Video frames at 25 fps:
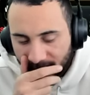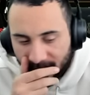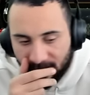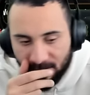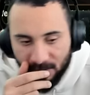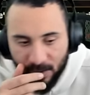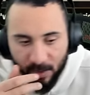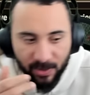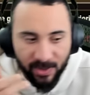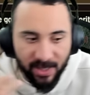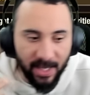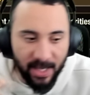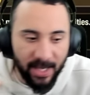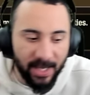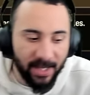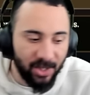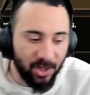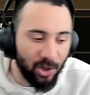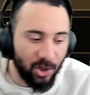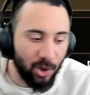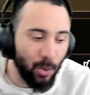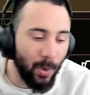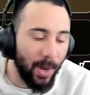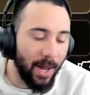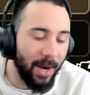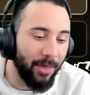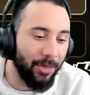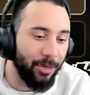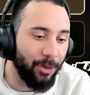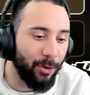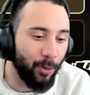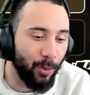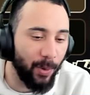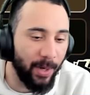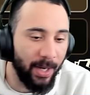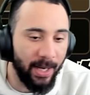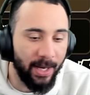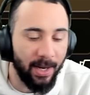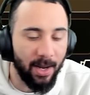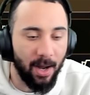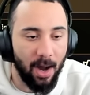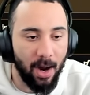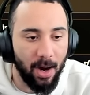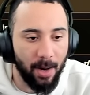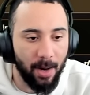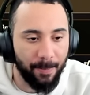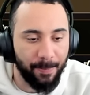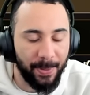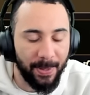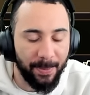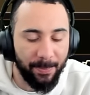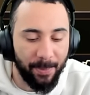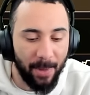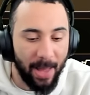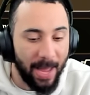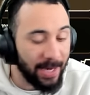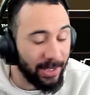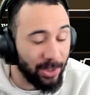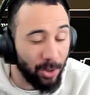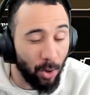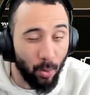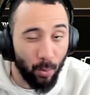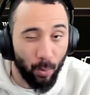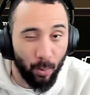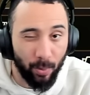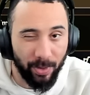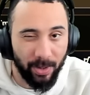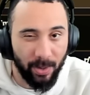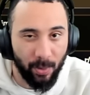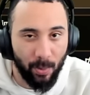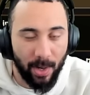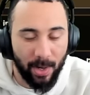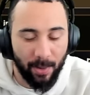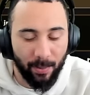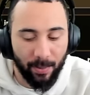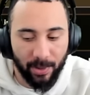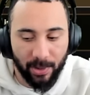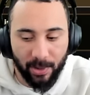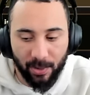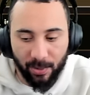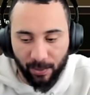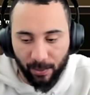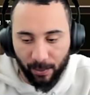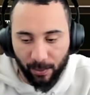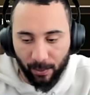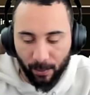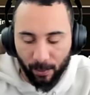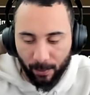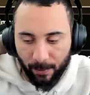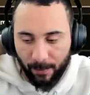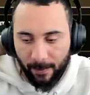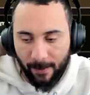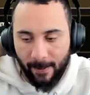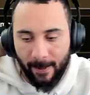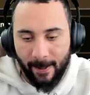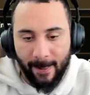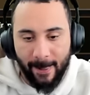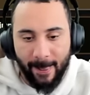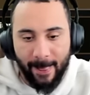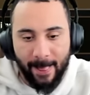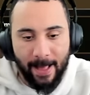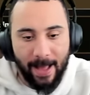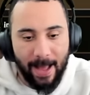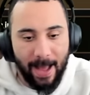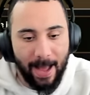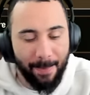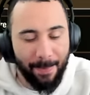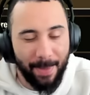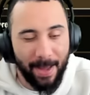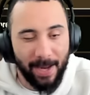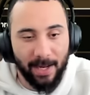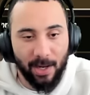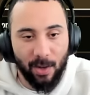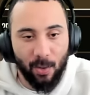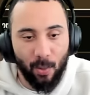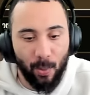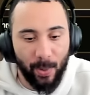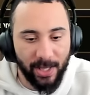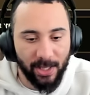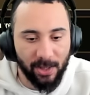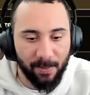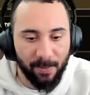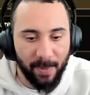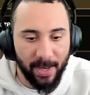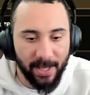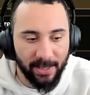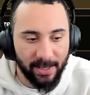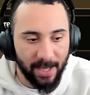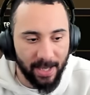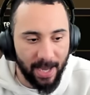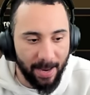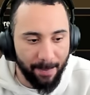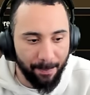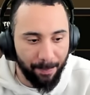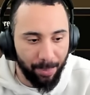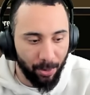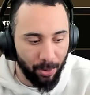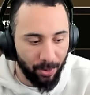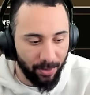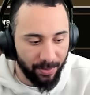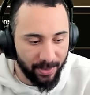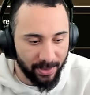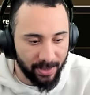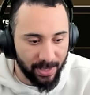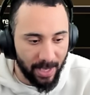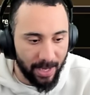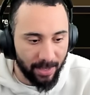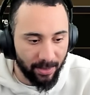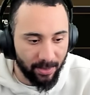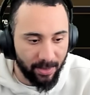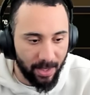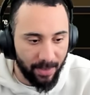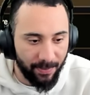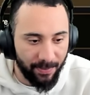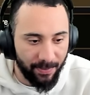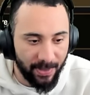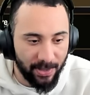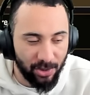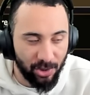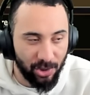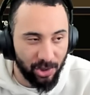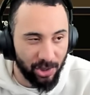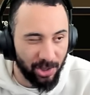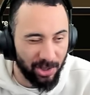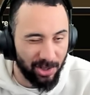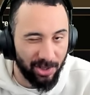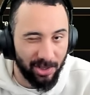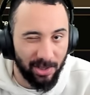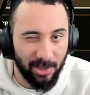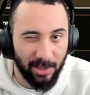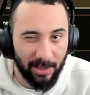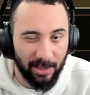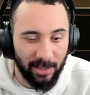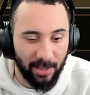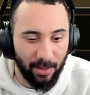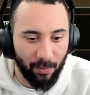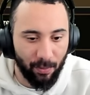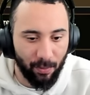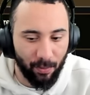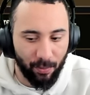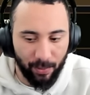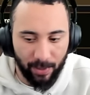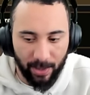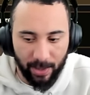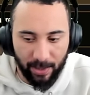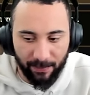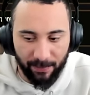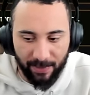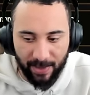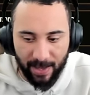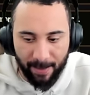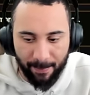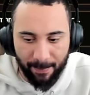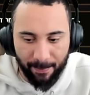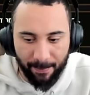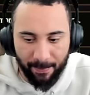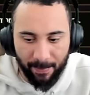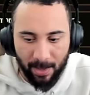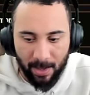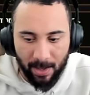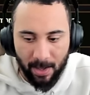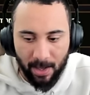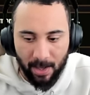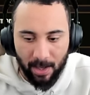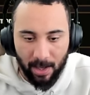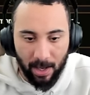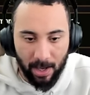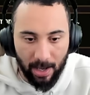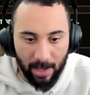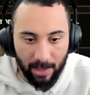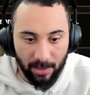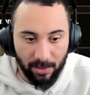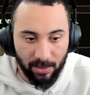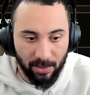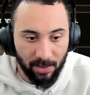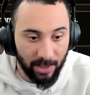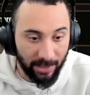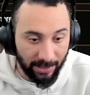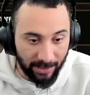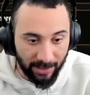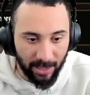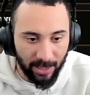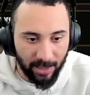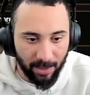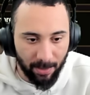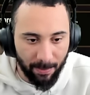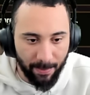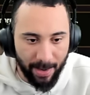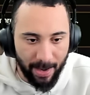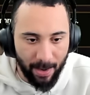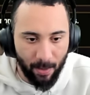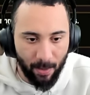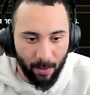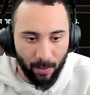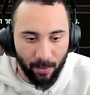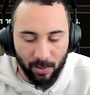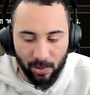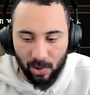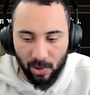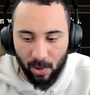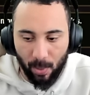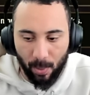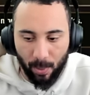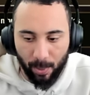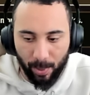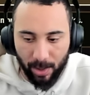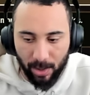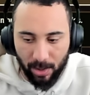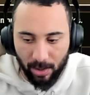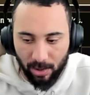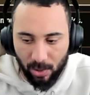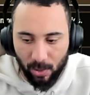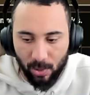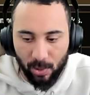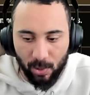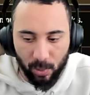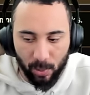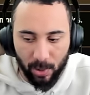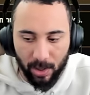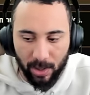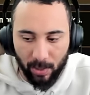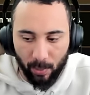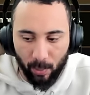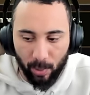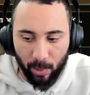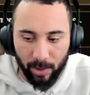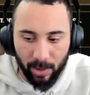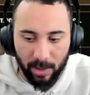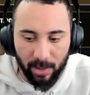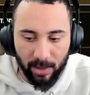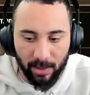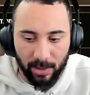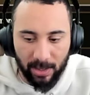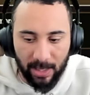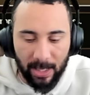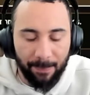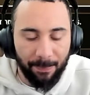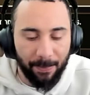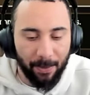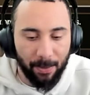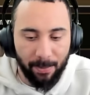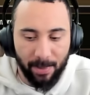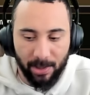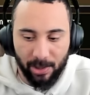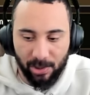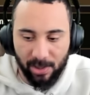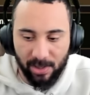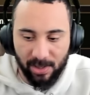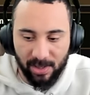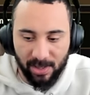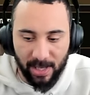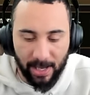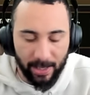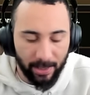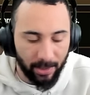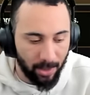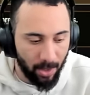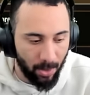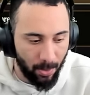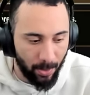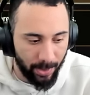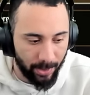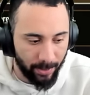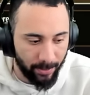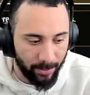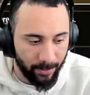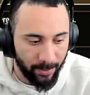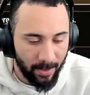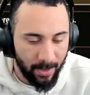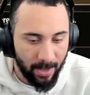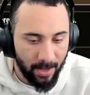So seeing as two out of three are people I don't really want to recruit, I'm not going to waste my time pulling this enclave in just to get rid of them, uh, like kick them out. So what we're going to do is we're going to we're going to keep their mission set going,